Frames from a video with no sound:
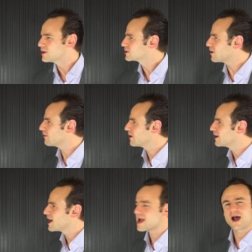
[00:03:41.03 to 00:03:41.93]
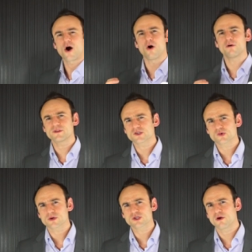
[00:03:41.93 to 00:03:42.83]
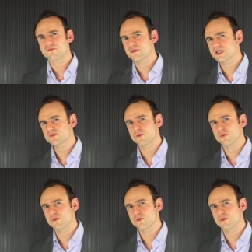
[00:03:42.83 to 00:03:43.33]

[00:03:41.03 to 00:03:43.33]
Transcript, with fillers: So all of the source code for this